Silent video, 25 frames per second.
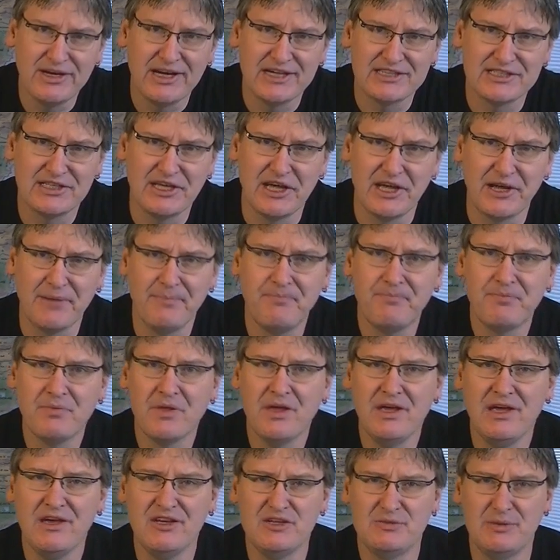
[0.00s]
you guys think,
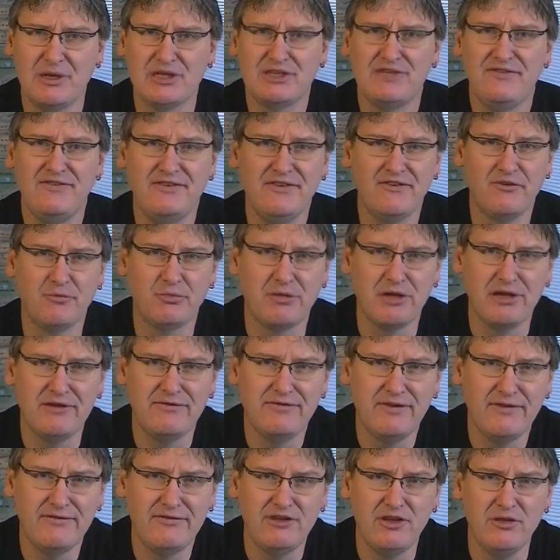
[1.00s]
especially if you've never
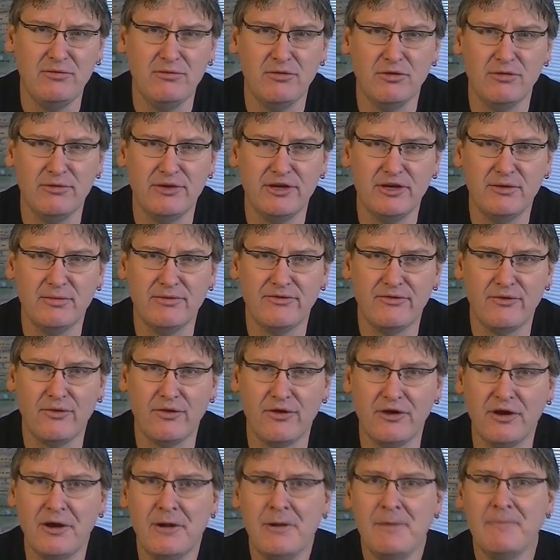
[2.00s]
played 15mm
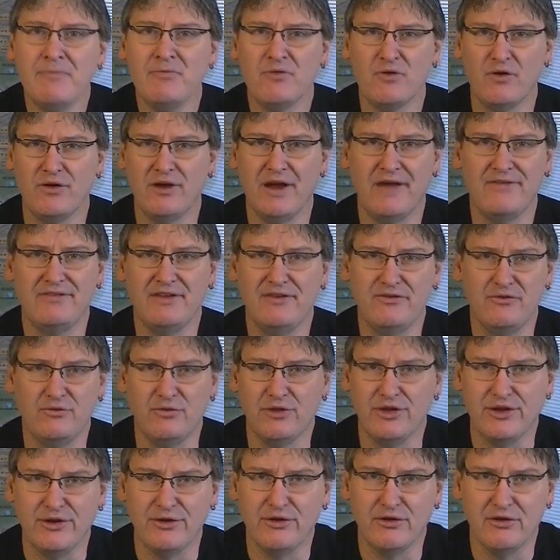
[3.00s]
before or haven't even
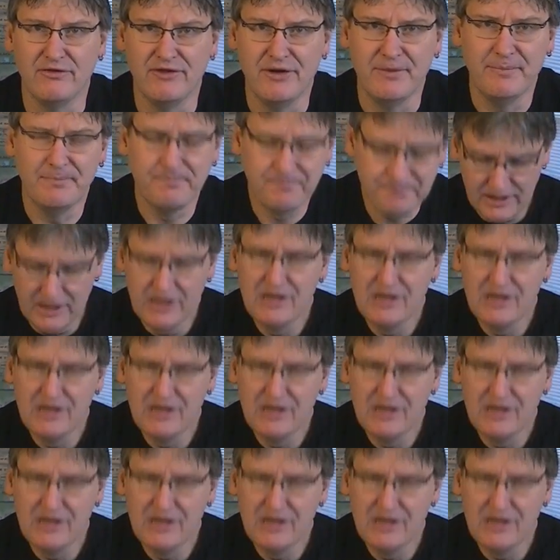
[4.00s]
really heard of it.